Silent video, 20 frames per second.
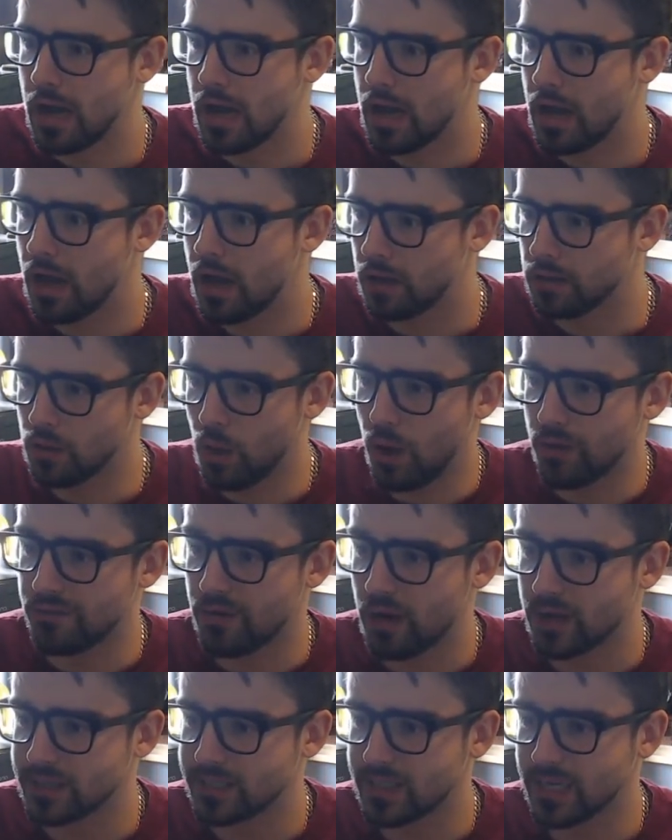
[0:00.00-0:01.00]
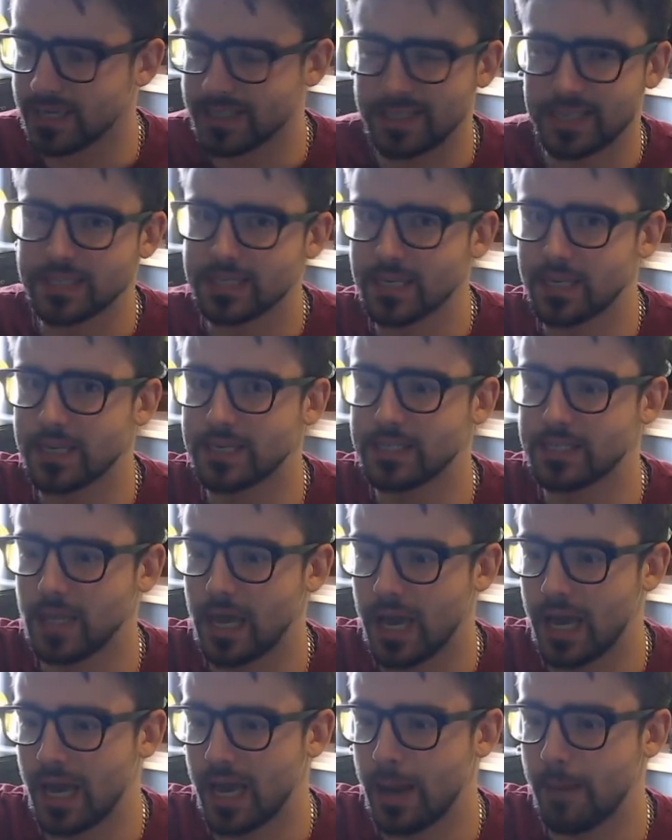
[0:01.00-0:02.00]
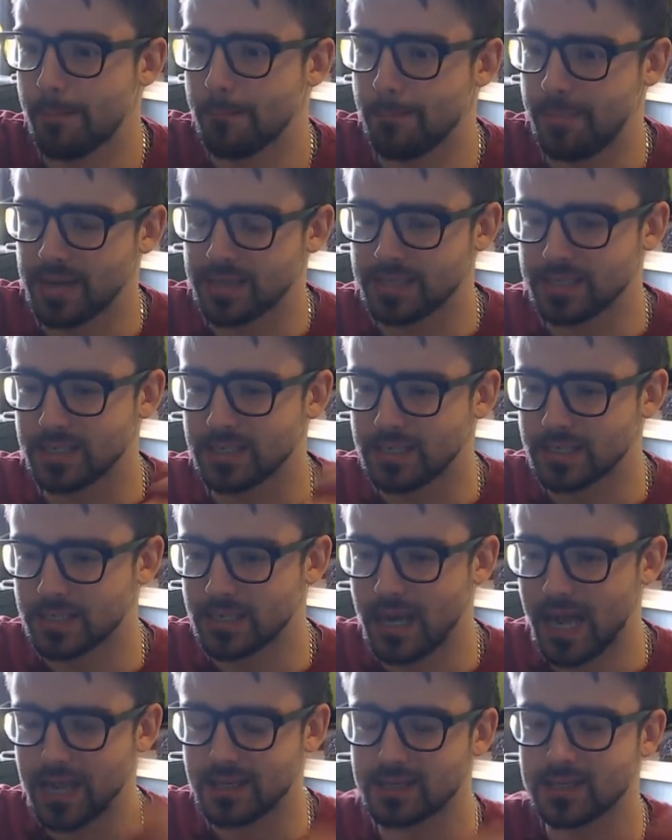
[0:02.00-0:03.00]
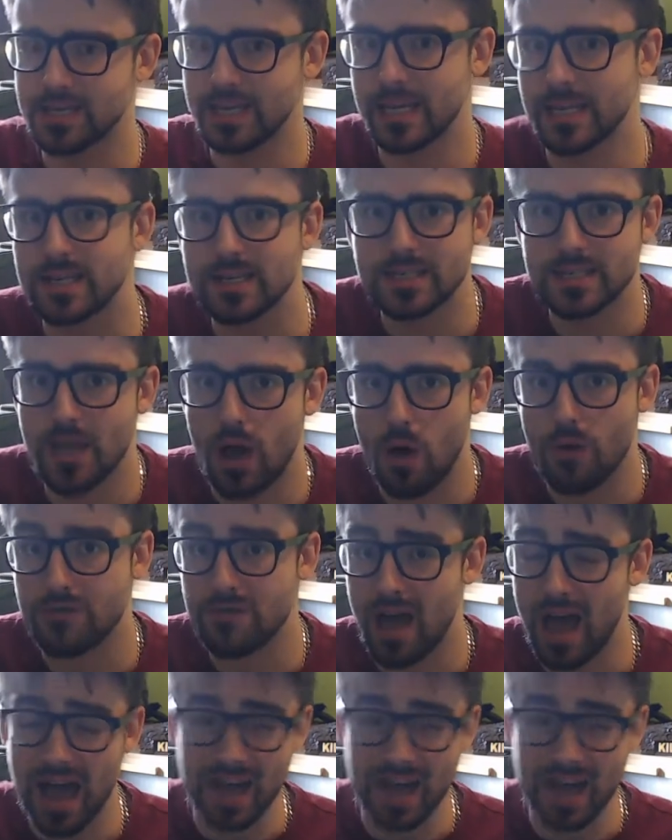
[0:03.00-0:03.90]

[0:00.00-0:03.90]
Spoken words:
a lot of us exist as a business entity in itself,